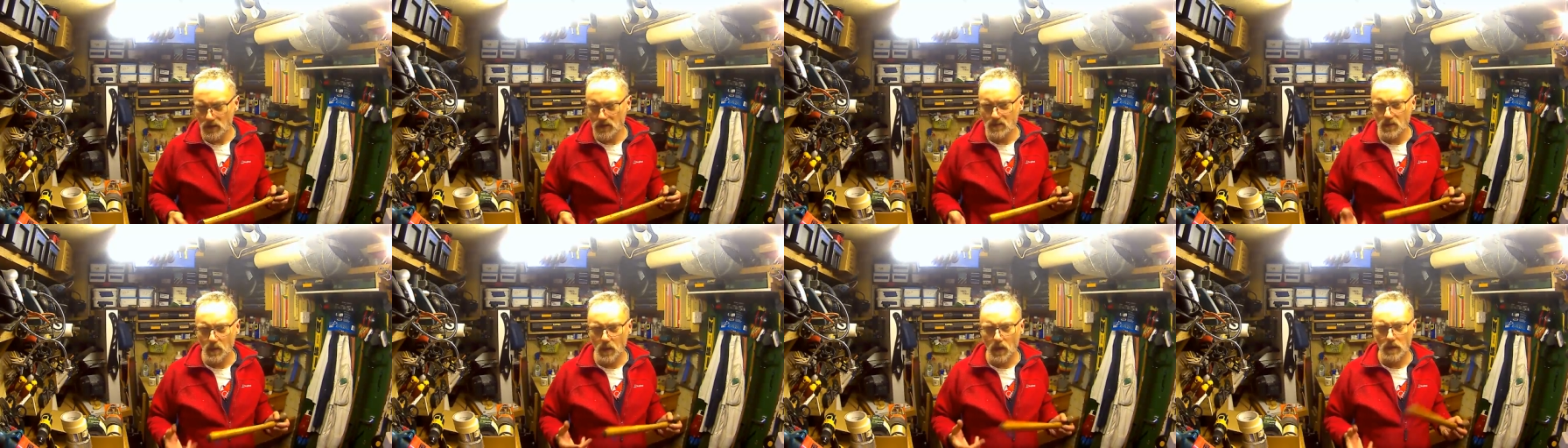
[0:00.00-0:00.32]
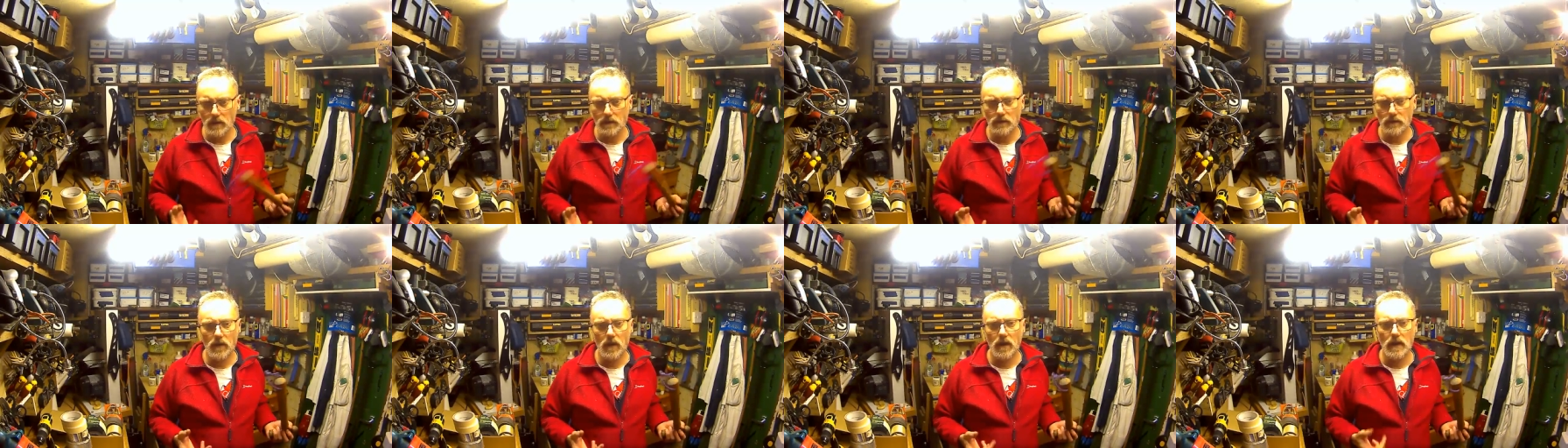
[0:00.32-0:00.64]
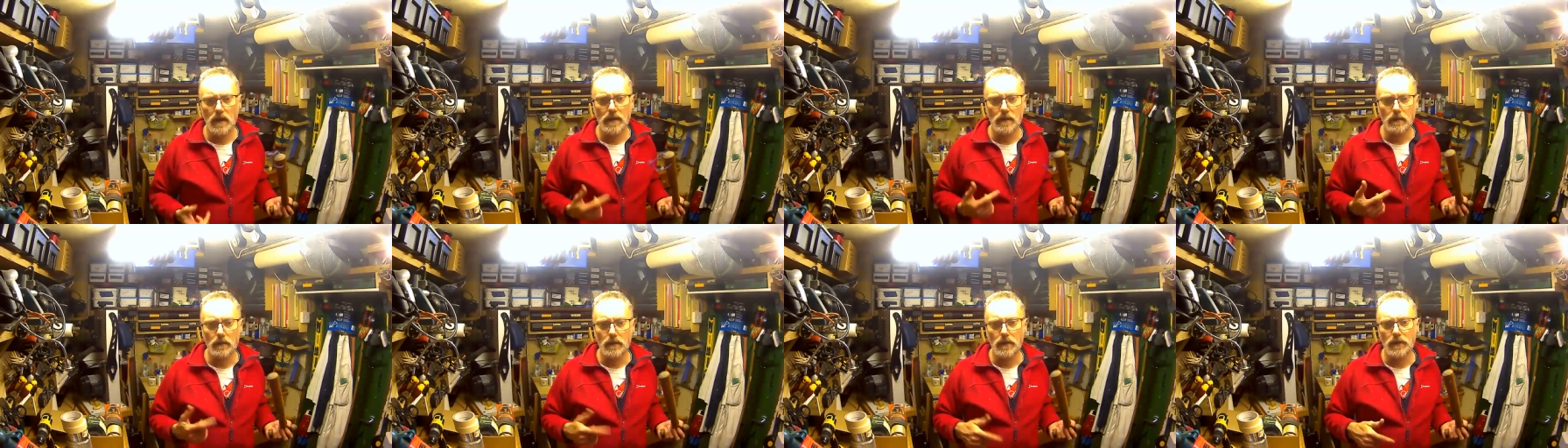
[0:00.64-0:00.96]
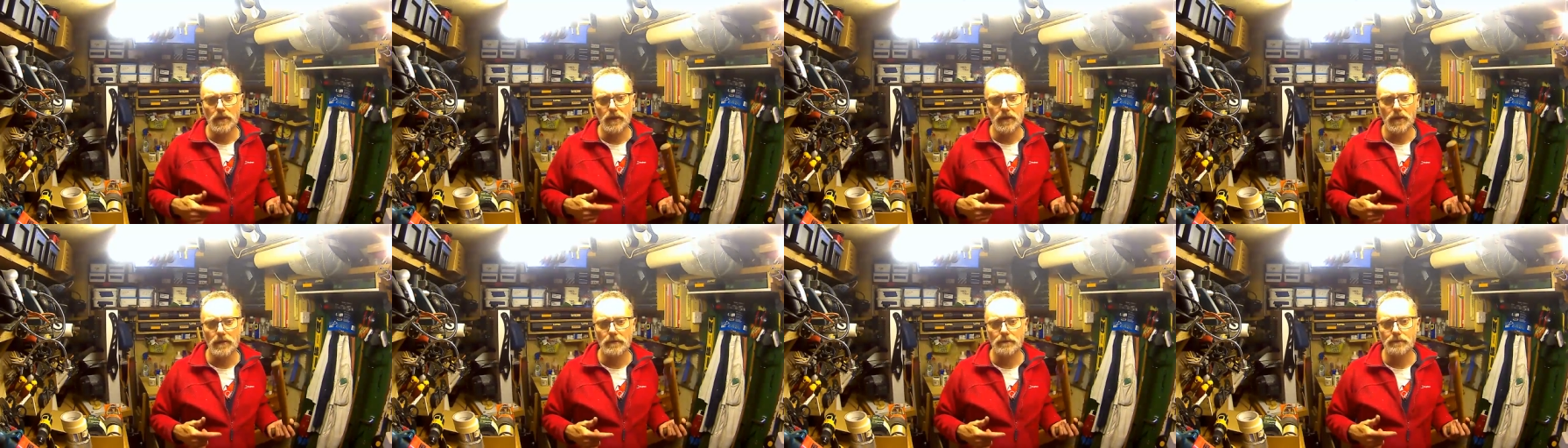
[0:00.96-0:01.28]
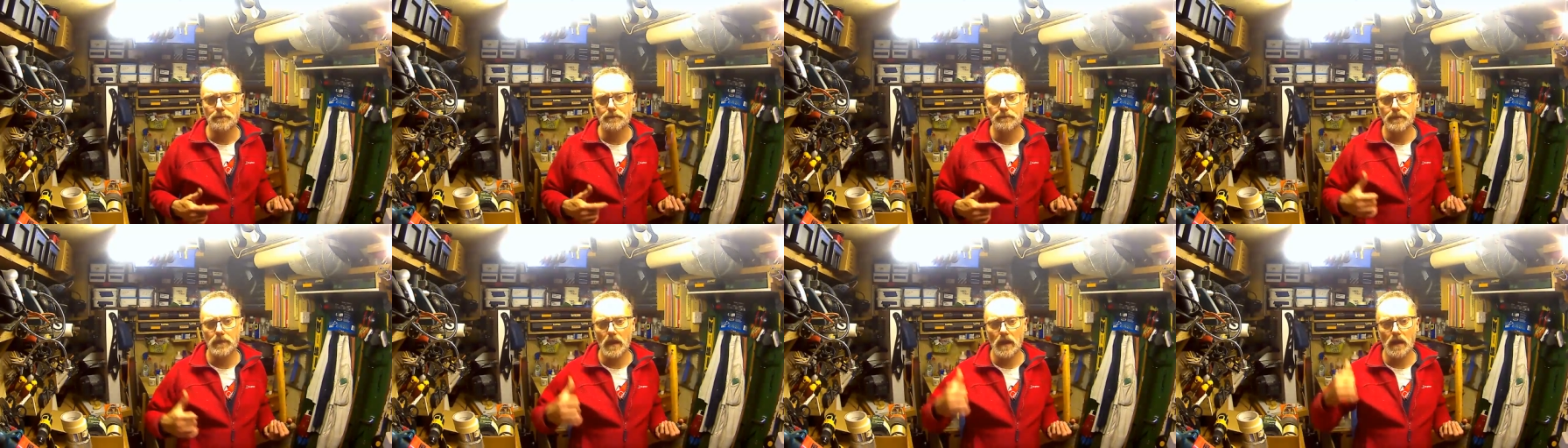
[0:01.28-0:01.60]
use Wi-Fi out here.
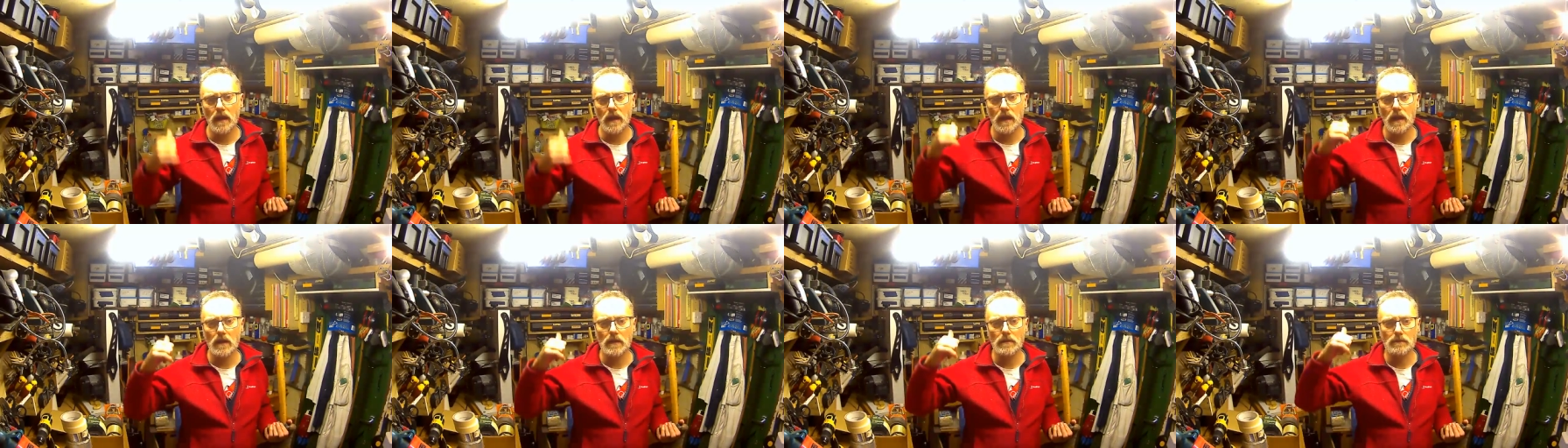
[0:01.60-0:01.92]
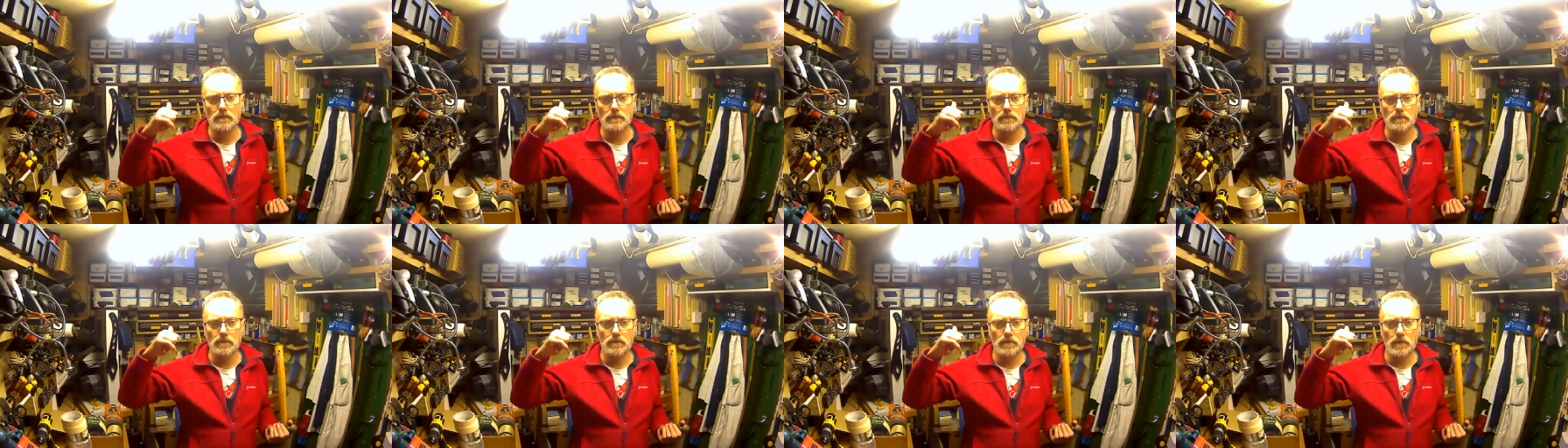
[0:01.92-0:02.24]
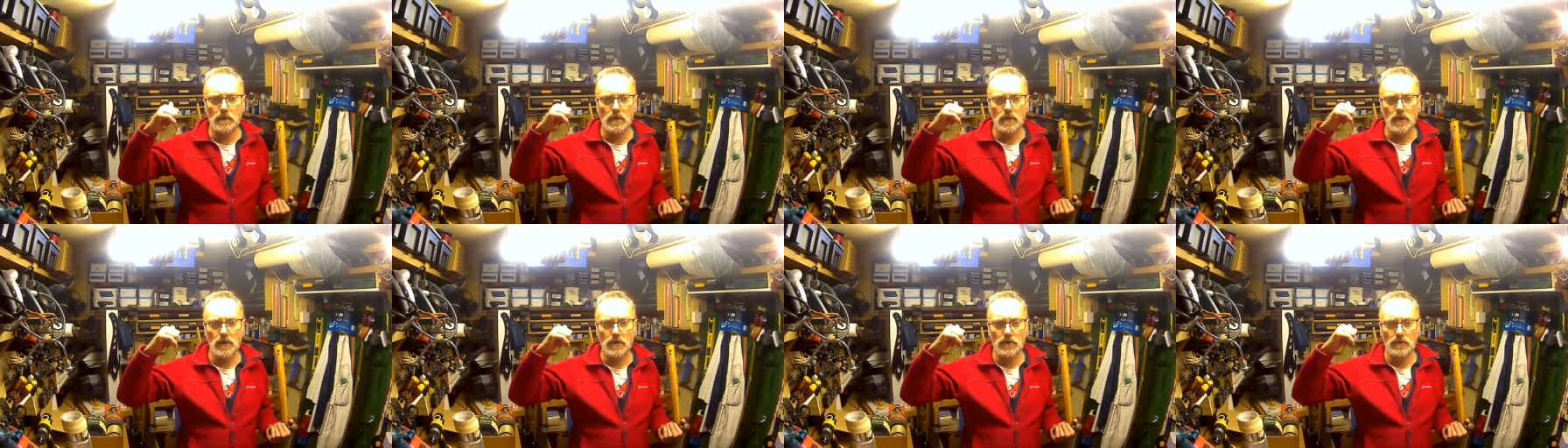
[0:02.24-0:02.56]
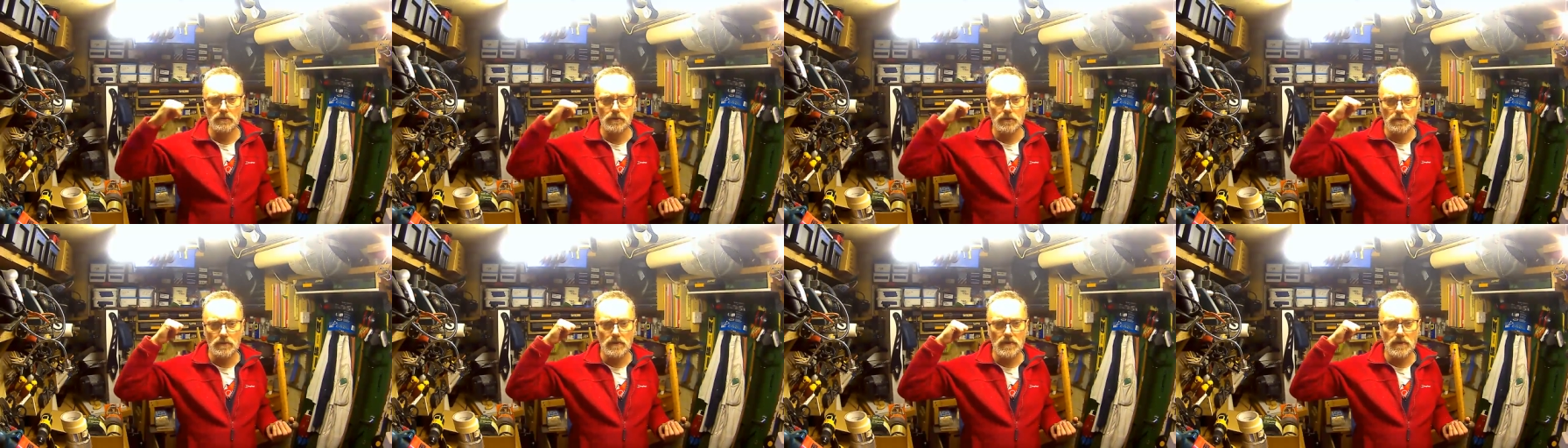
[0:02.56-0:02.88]
Through